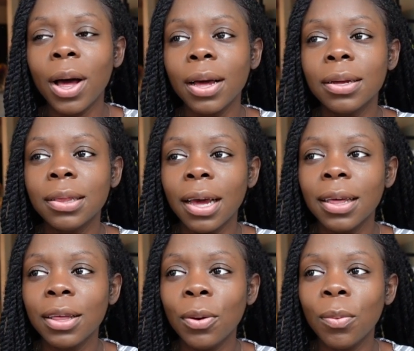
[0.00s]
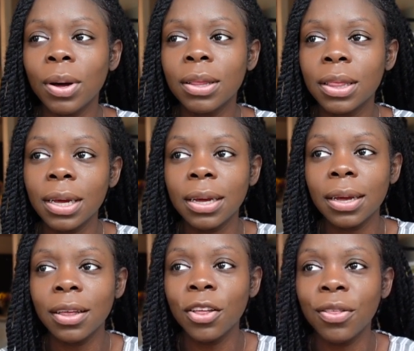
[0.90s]
wise, I think one thing
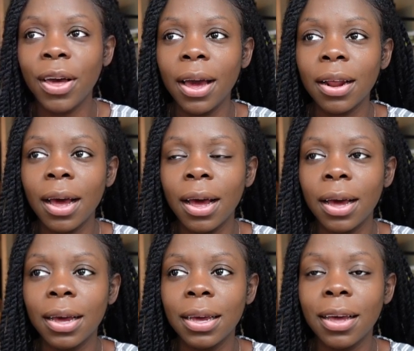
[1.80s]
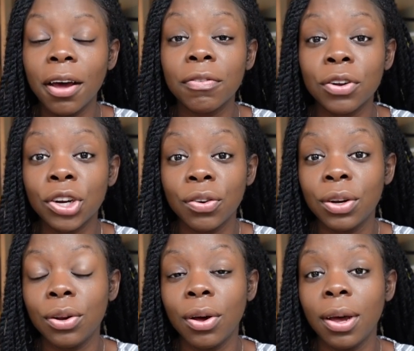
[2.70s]
that I got
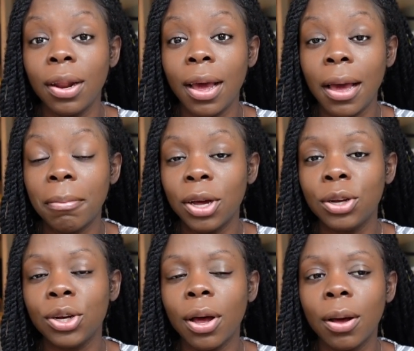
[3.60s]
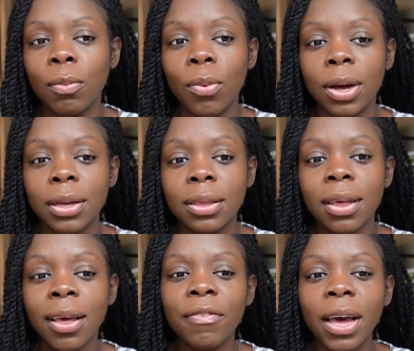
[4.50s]
frustrated on at my job
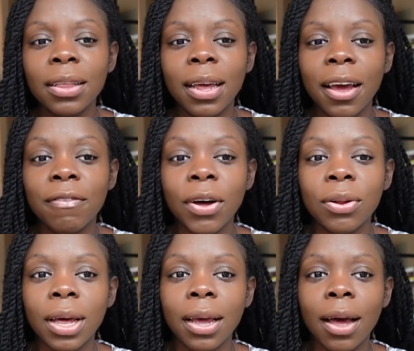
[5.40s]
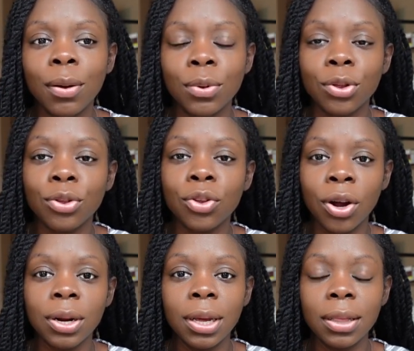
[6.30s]
was the fact that I felt like I was
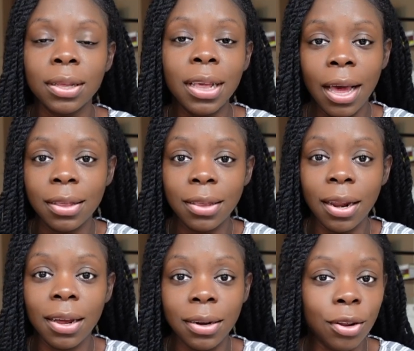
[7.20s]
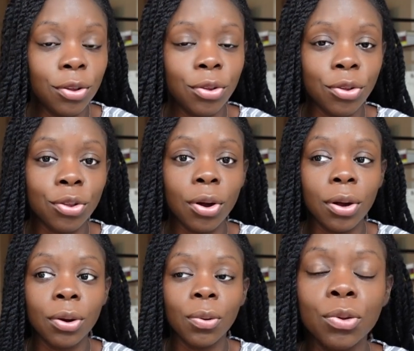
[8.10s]
starting the task that I needed to
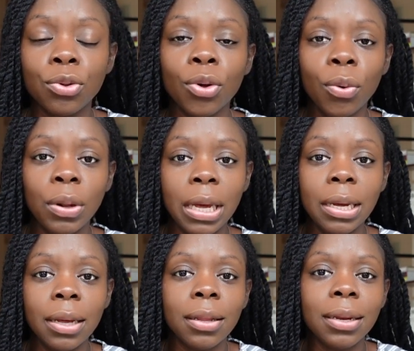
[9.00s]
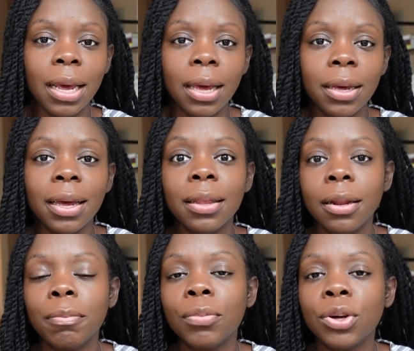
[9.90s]
start so late in the day and
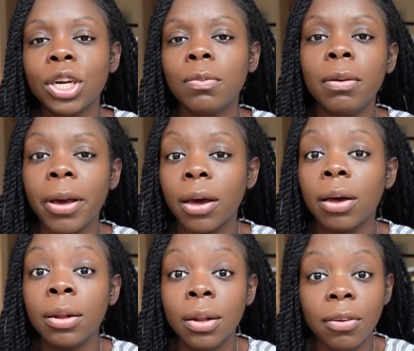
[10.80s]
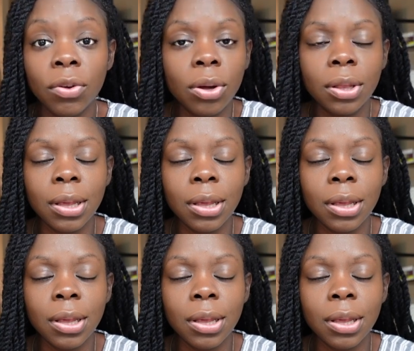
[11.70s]
then it pushed me back on leaving on